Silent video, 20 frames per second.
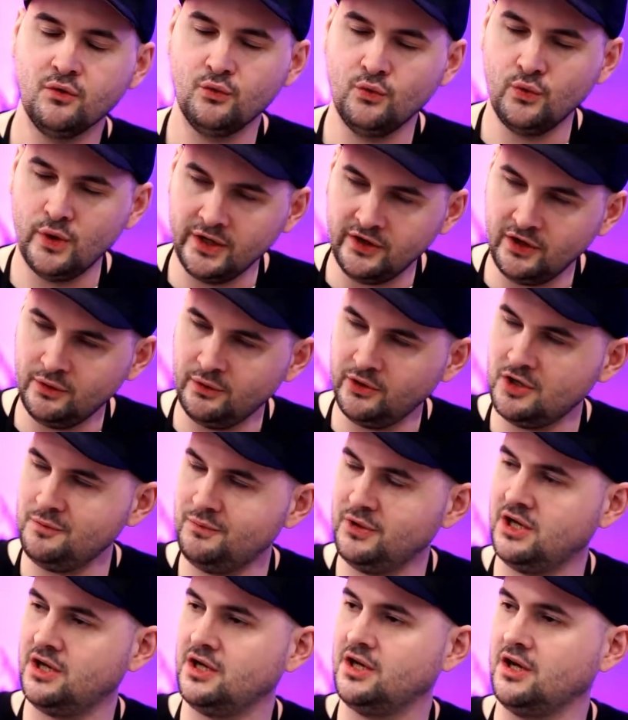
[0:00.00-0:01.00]
Really, really
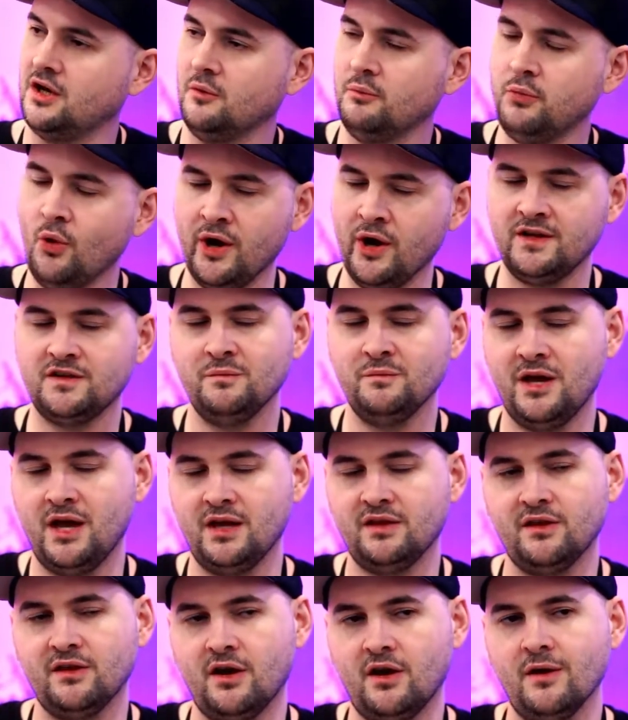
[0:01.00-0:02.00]
big point to
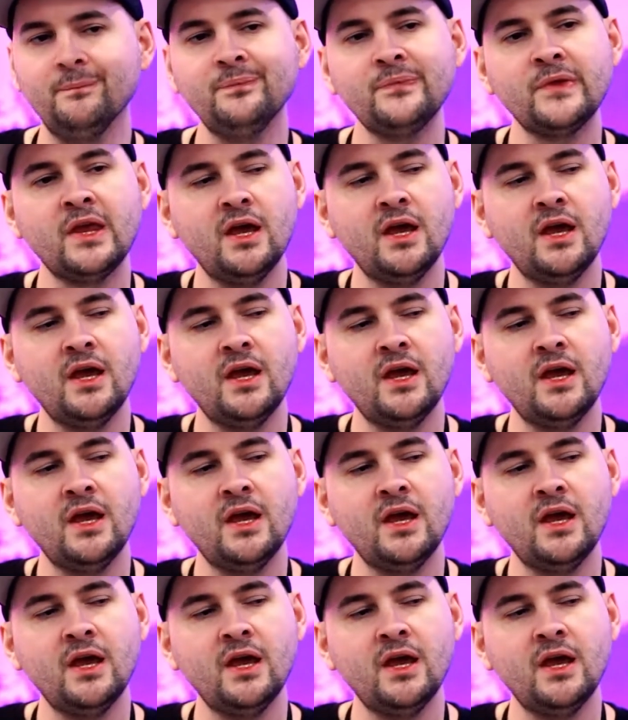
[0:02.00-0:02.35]
make there.